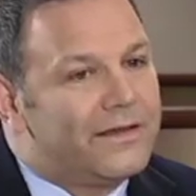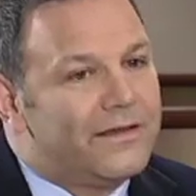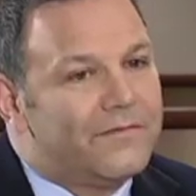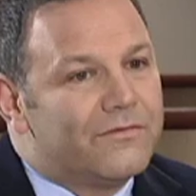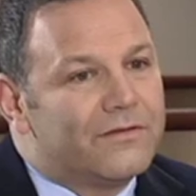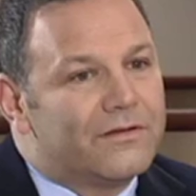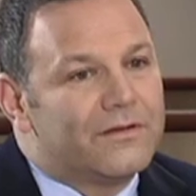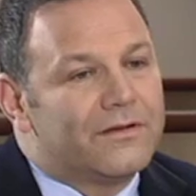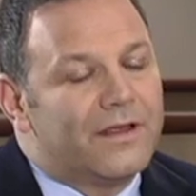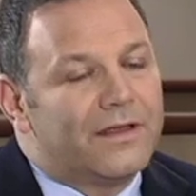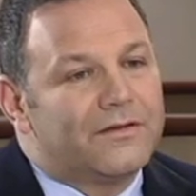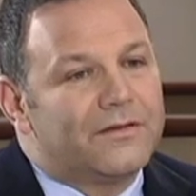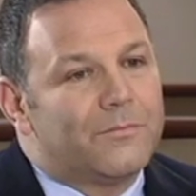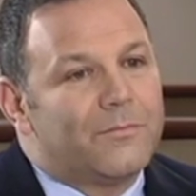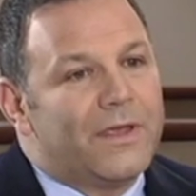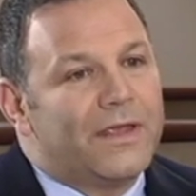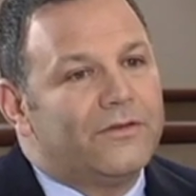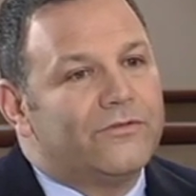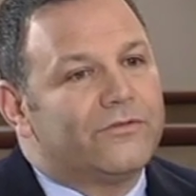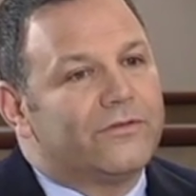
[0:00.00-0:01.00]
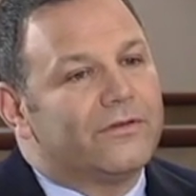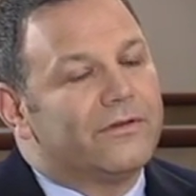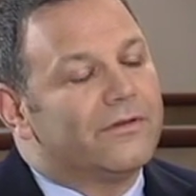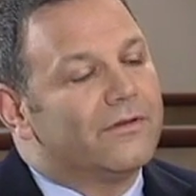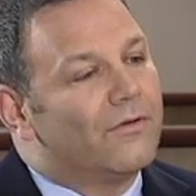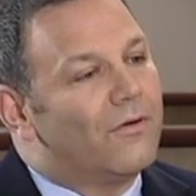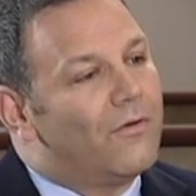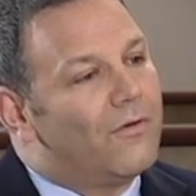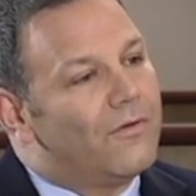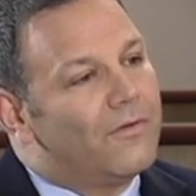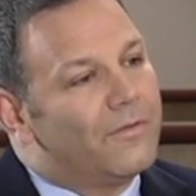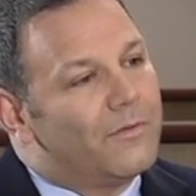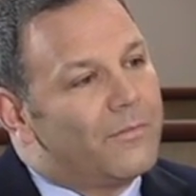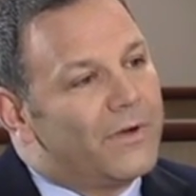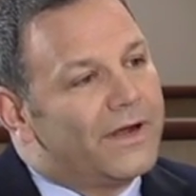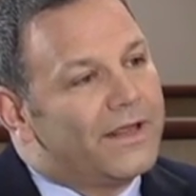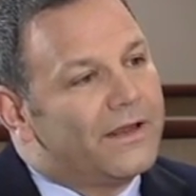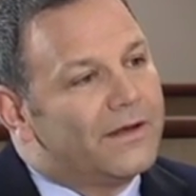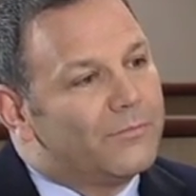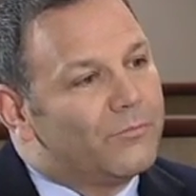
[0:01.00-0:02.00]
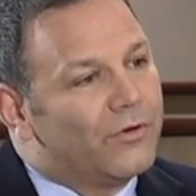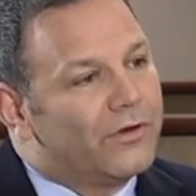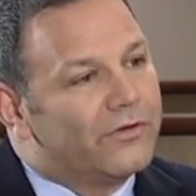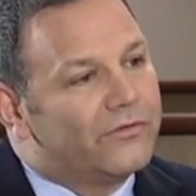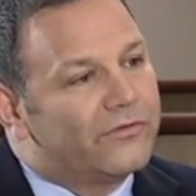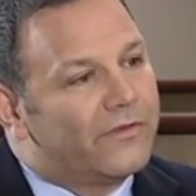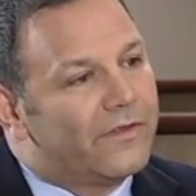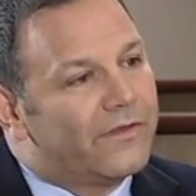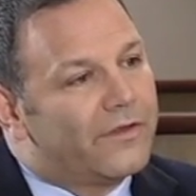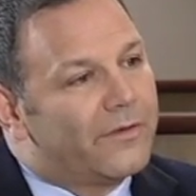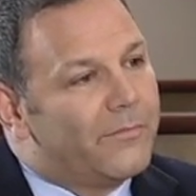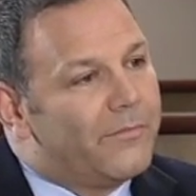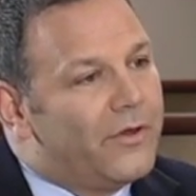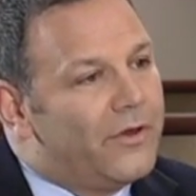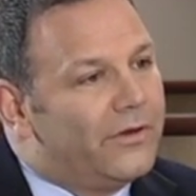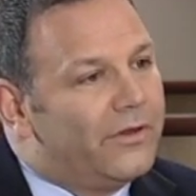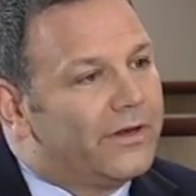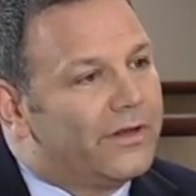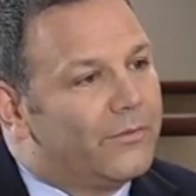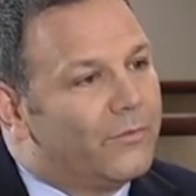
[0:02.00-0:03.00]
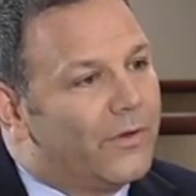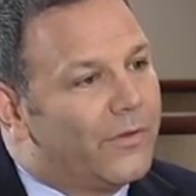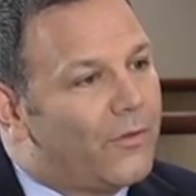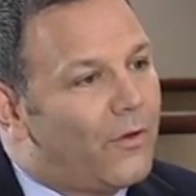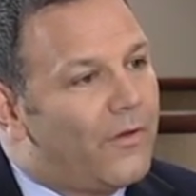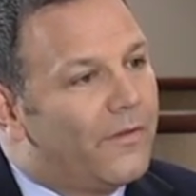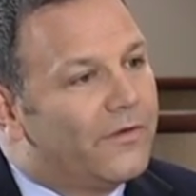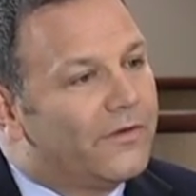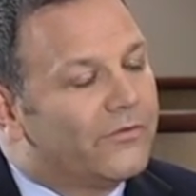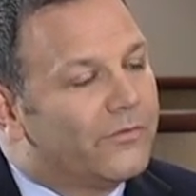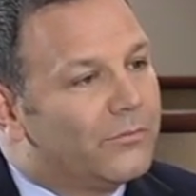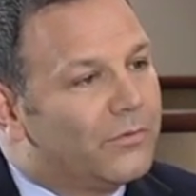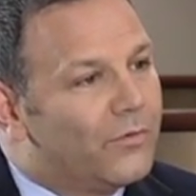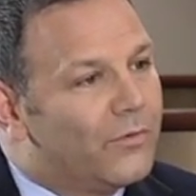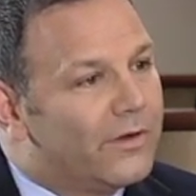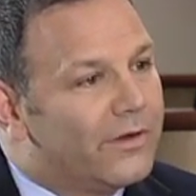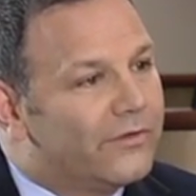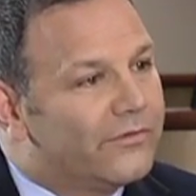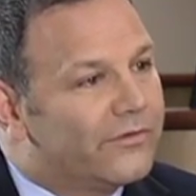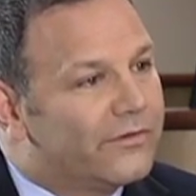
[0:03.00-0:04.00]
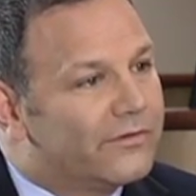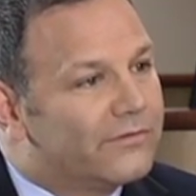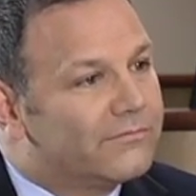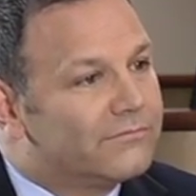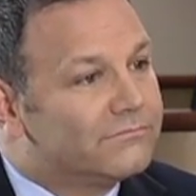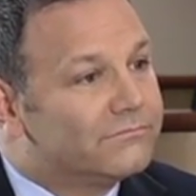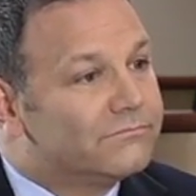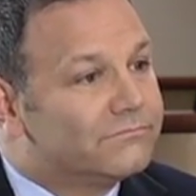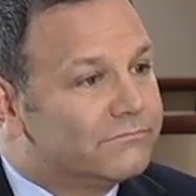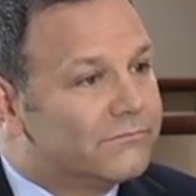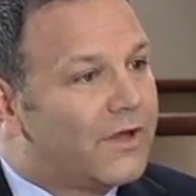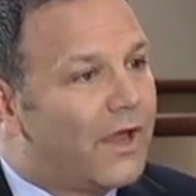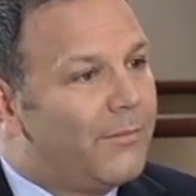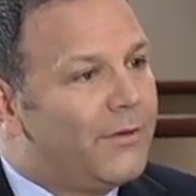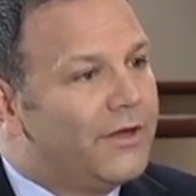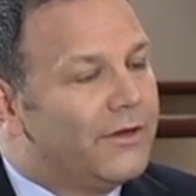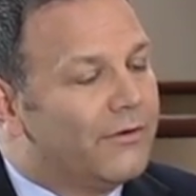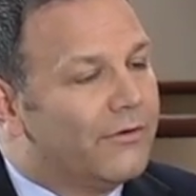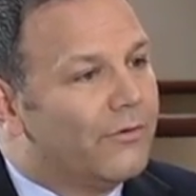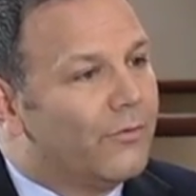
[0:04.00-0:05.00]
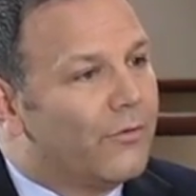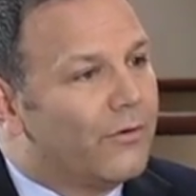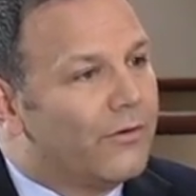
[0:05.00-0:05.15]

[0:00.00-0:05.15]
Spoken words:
to mention all the money it brings to the community with all these employees coming here to